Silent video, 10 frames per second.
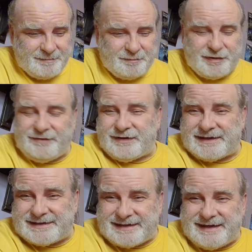
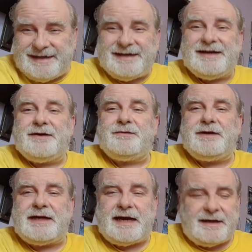Previously
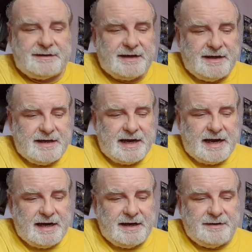we'd had
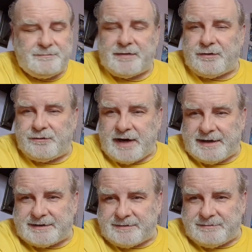
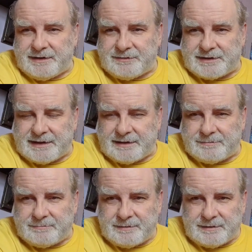Red
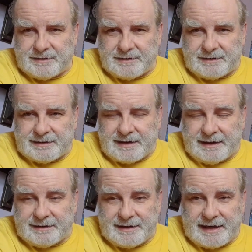Museum,
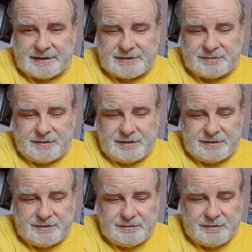and the next
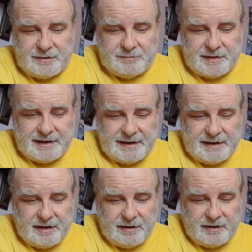one will
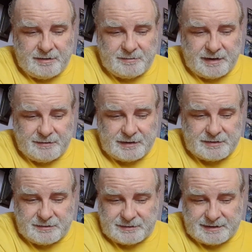be Aubrey,
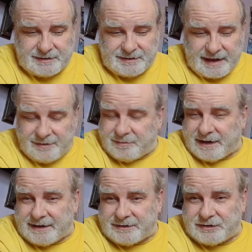which will that'll
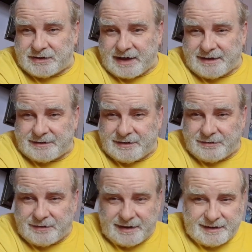be in
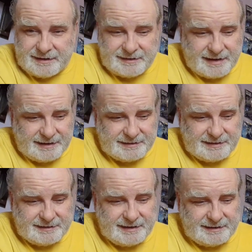January
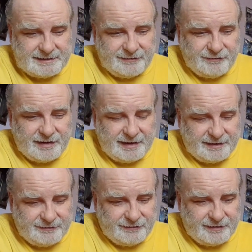
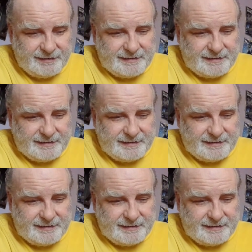1995.